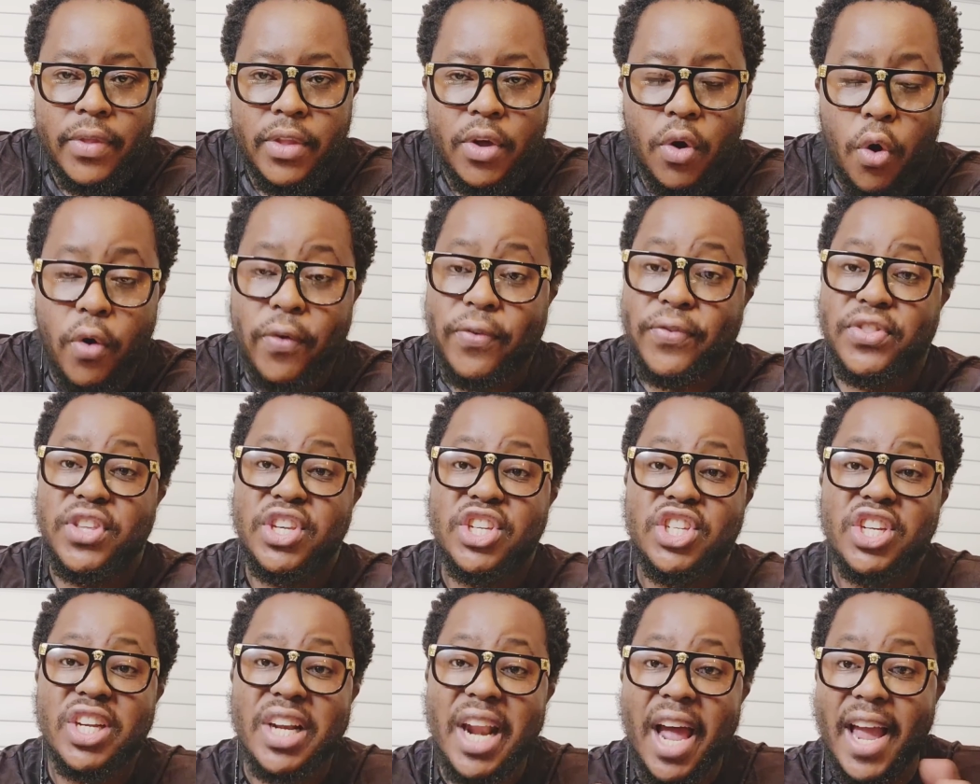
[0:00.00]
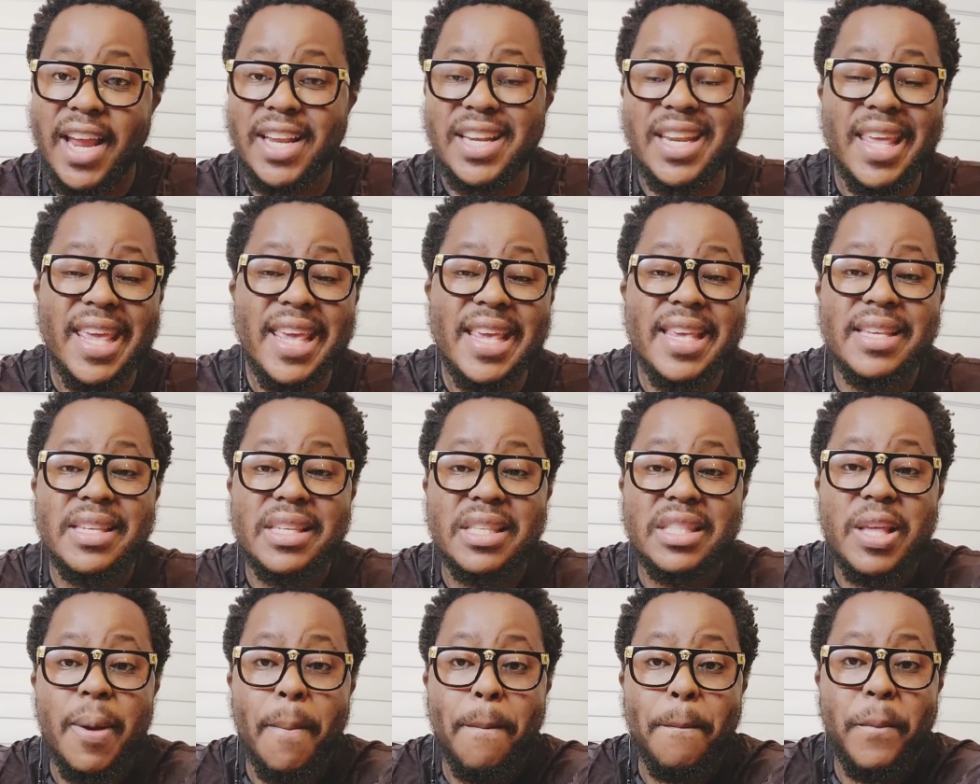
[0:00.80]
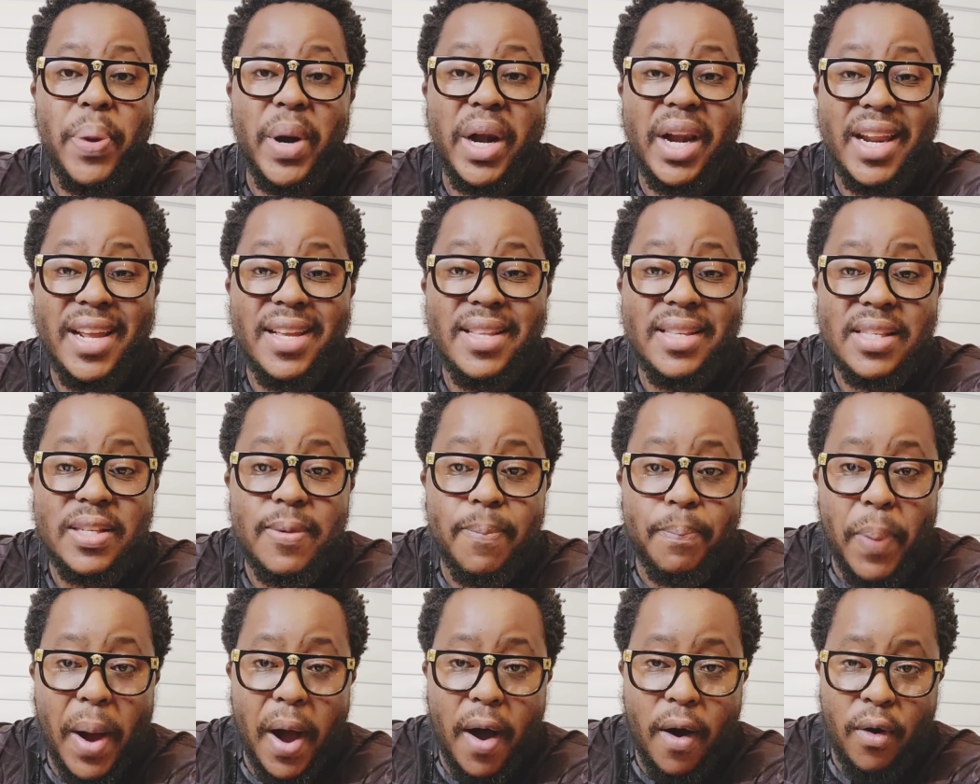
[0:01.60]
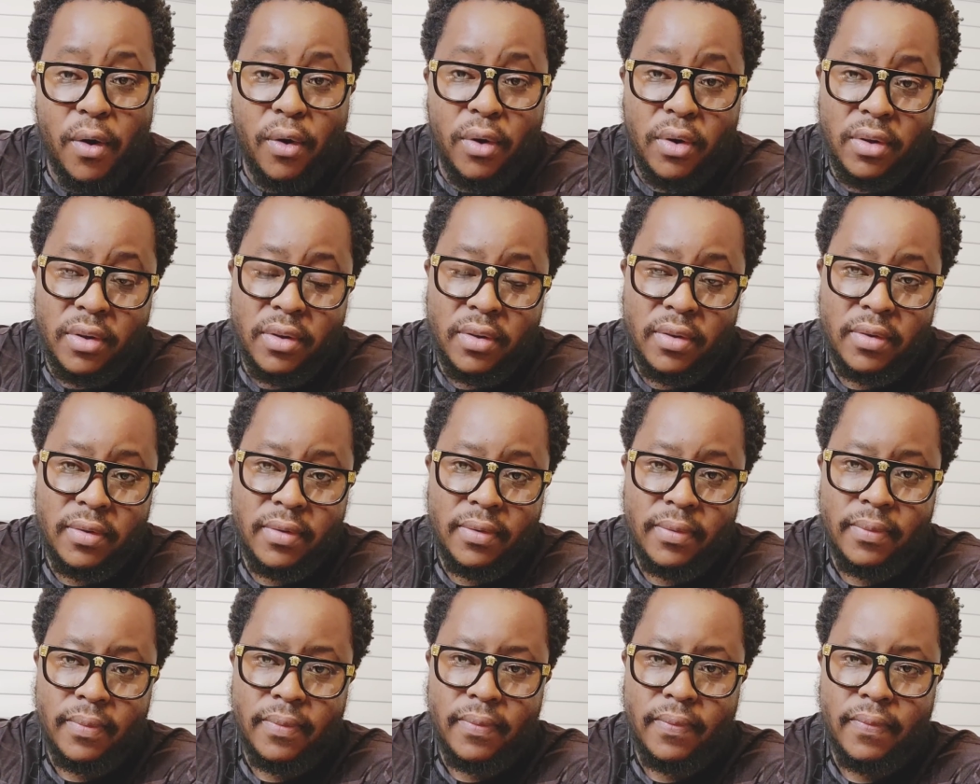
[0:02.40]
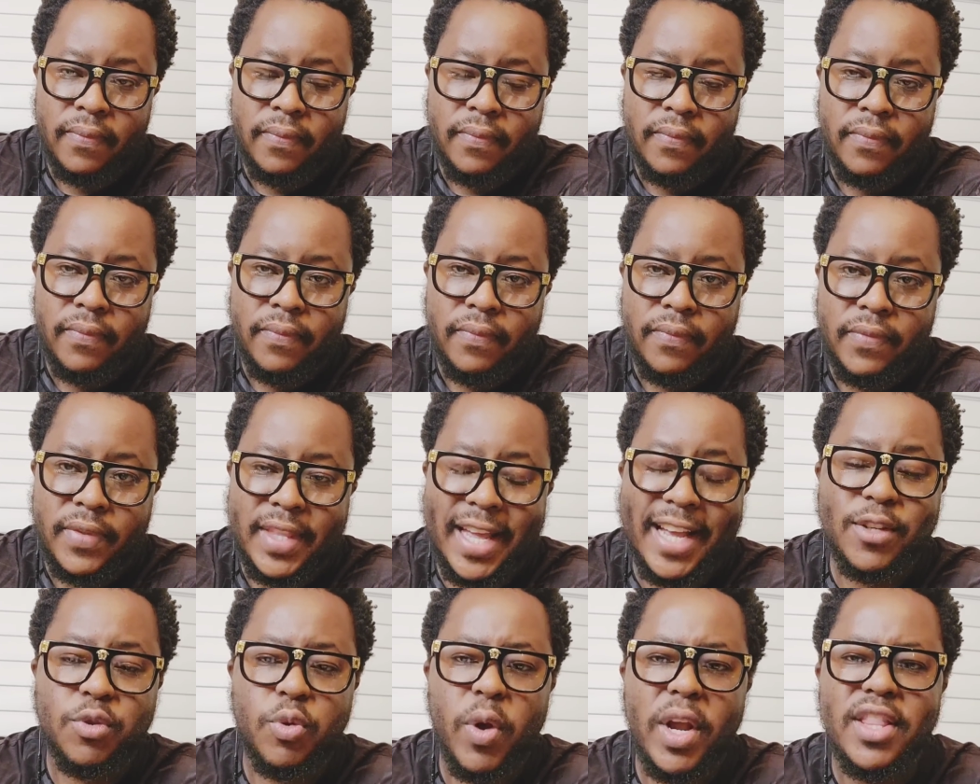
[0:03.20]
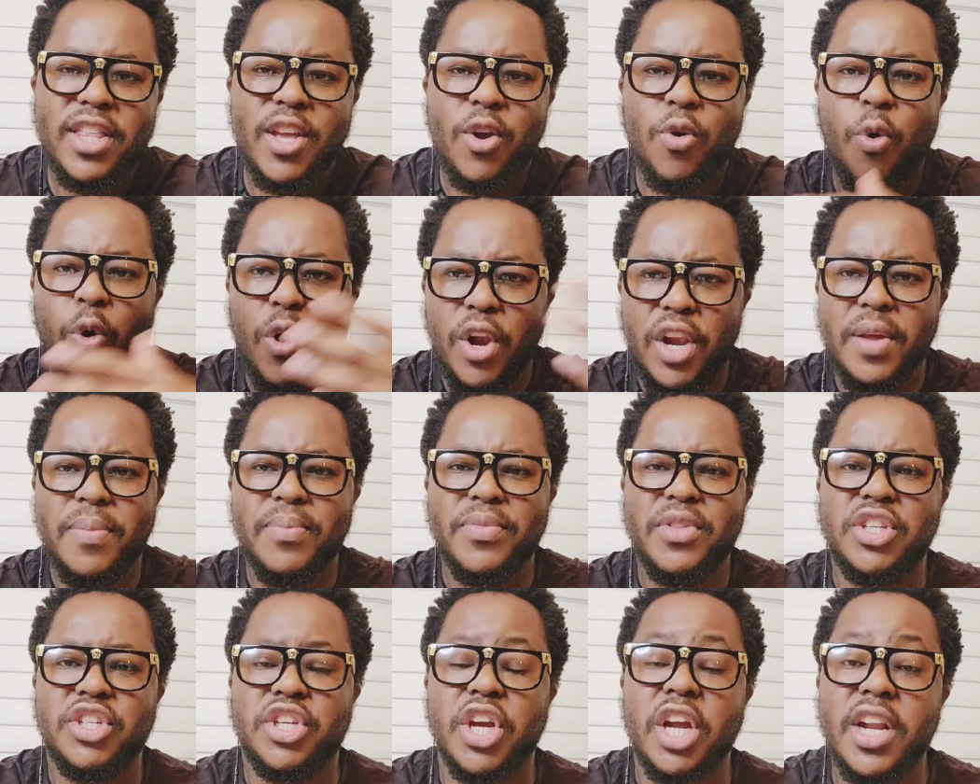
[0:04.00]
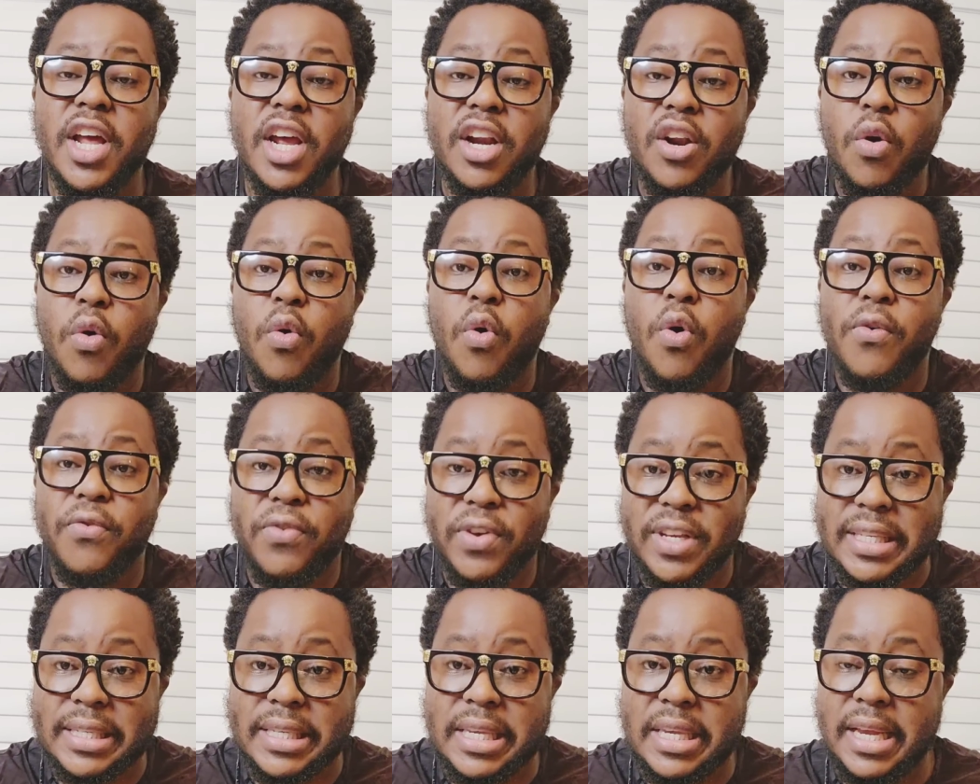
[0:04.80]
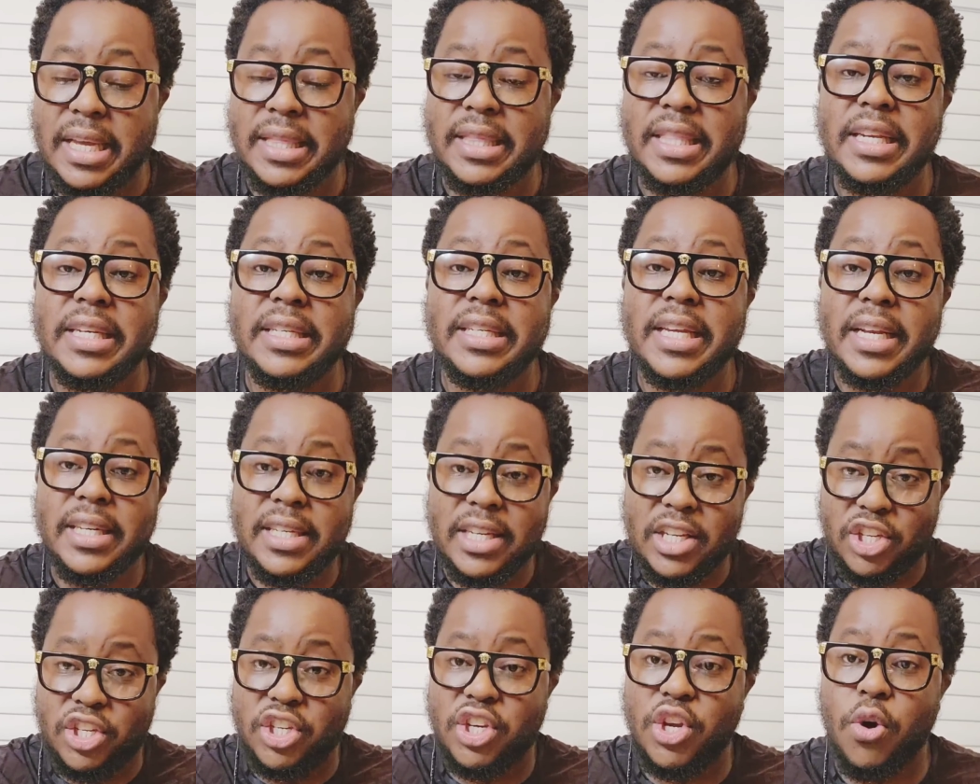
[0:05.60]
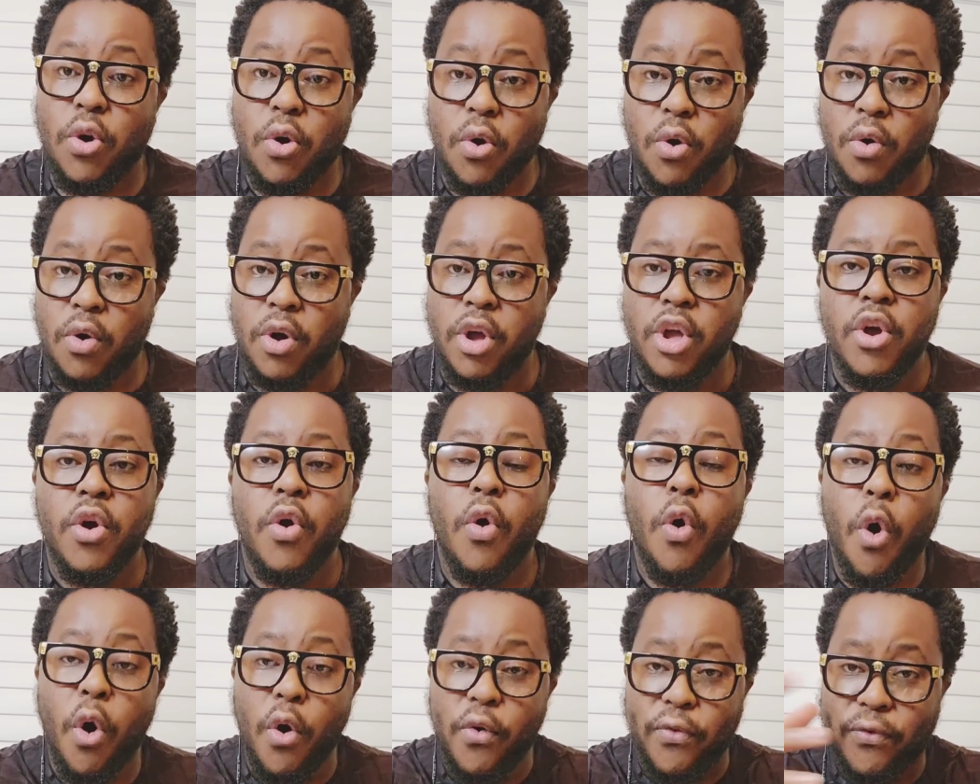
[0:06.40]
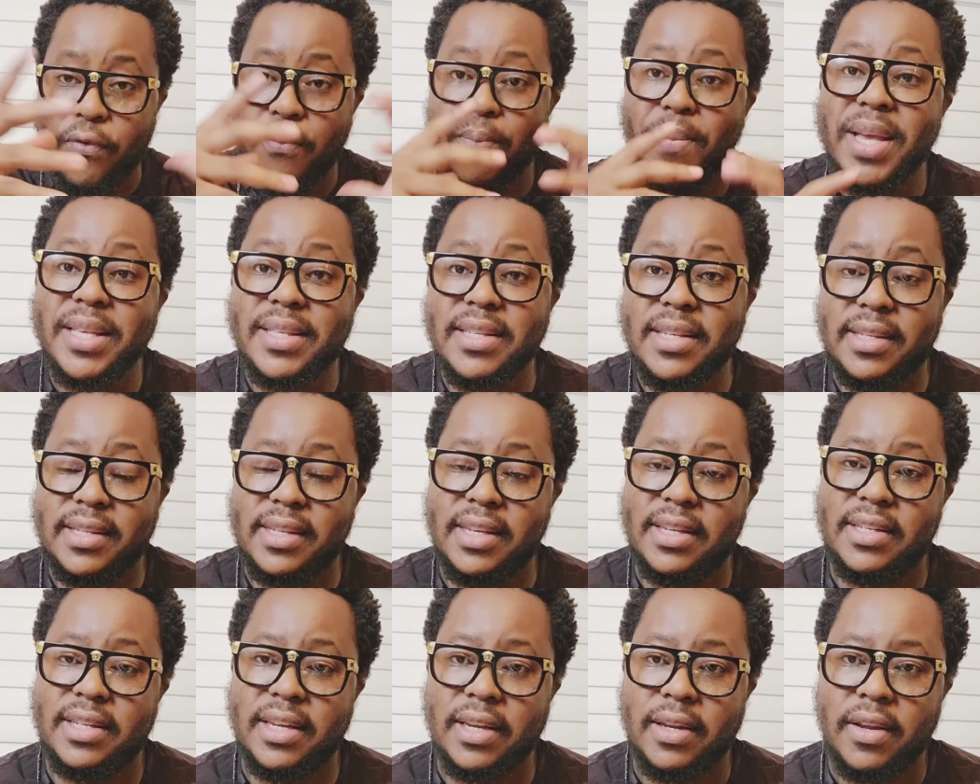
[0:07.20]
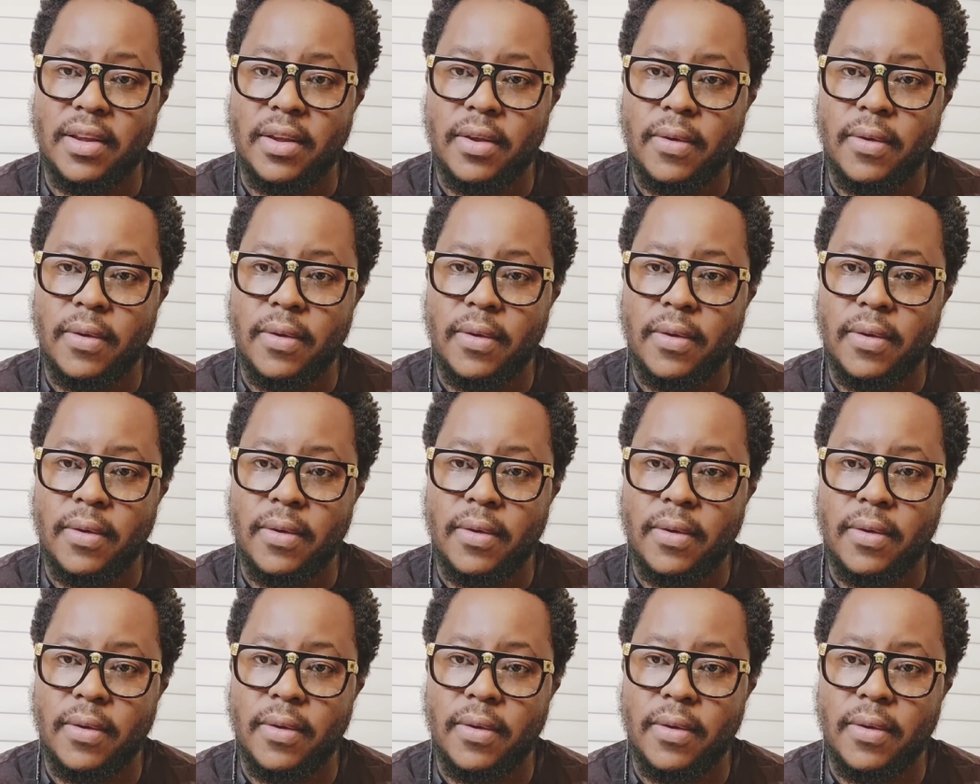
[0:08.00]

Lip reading: of the shrine, is the principal. That's why they call him the general overseer, the DGO of Mercy City.